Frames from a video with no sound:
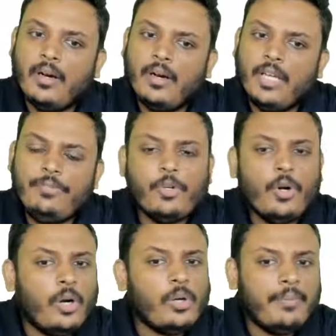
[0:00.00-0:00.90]
If you
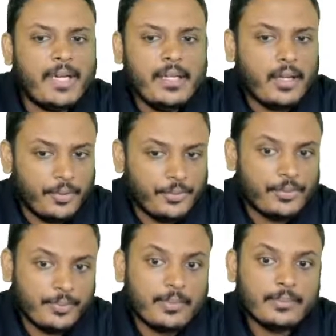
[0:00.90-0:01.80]
go to a wedding
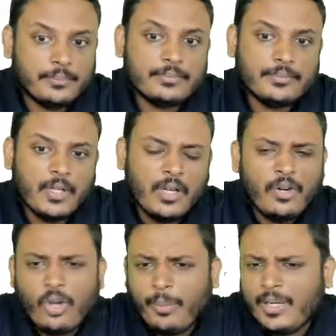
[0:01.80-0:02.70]
house,
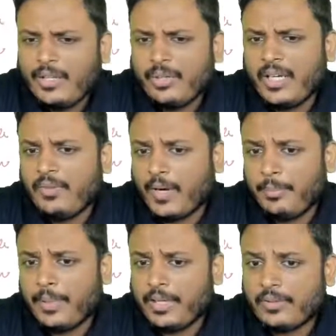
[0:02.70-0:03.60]
normally you eat one
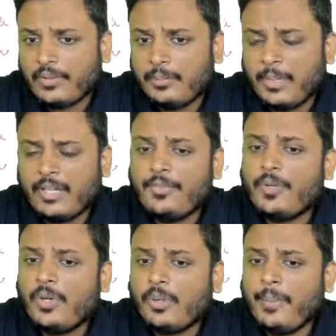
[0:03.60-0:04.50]
plate. But if you
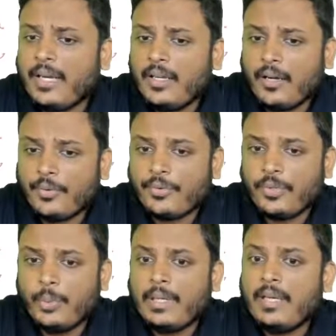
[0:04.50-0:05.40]
go to a wedding house,
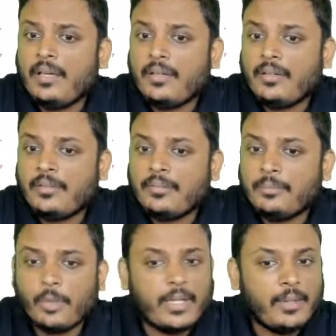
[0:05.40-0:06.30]
you will eat
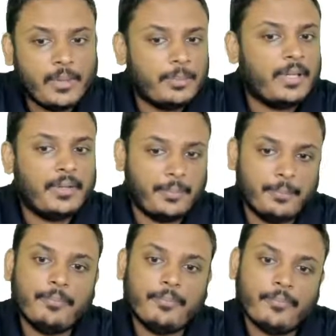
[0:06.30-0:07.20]
more than one plate.
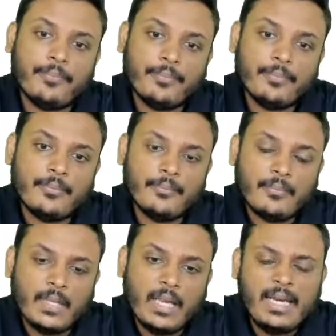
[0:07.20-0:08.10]

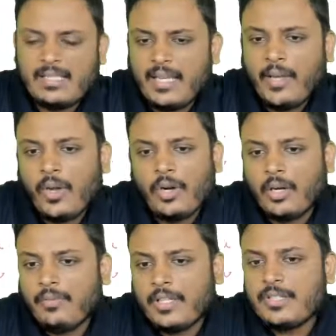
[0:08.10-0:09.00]
Let's take your
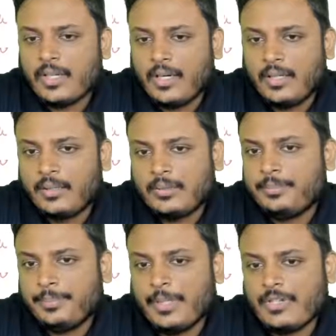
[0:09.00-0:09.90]
non-veg
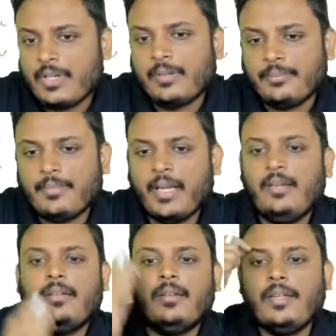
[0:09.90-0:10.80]
person,
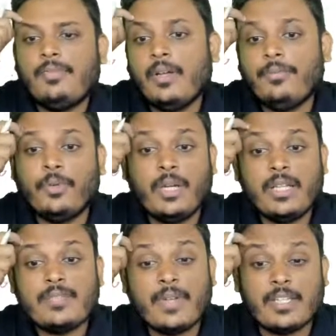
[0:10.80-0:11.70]
right? If the food
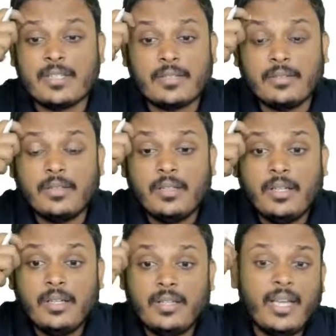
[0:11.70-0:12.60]
is veg,
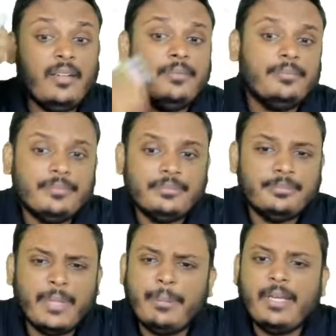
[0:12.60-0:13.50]
then
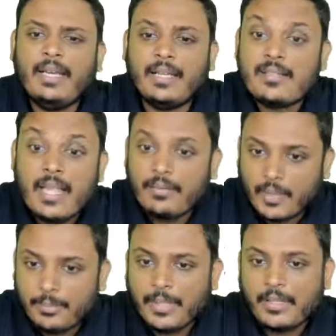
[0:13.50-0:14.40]
maybe less than
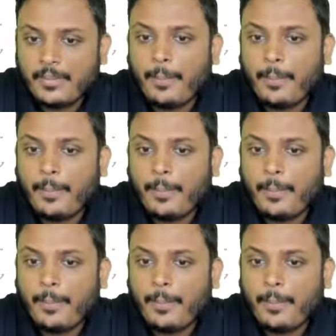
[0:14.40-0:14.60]
one plate.